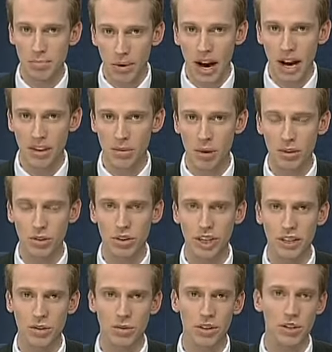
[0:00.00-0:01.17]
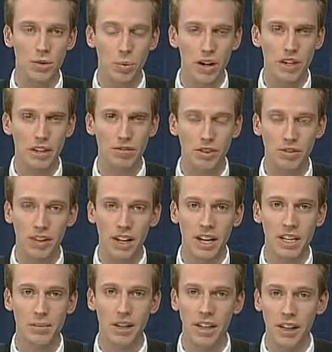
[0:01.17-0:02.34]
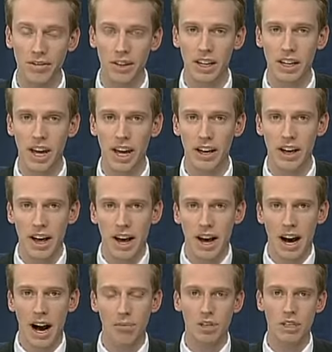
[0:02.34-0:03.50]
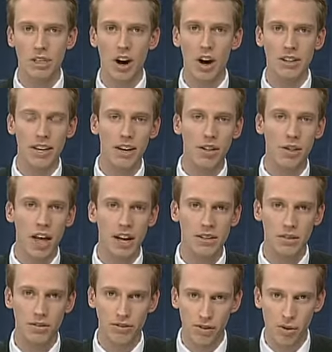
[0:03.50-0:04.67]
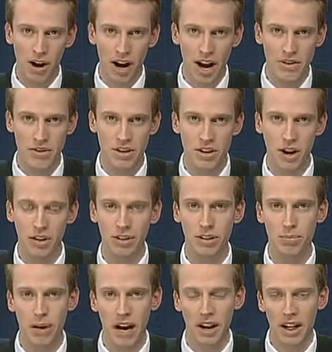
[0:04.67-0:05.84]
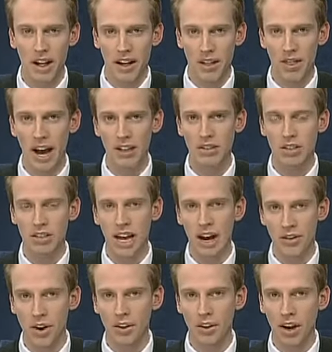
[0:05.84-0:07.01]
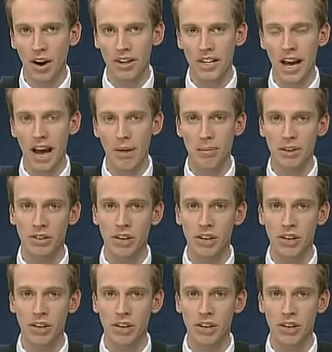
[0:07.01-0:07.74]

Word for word: but it was scheduled in 2015 to be lifted again up to $19,400, but that's now not going to happen.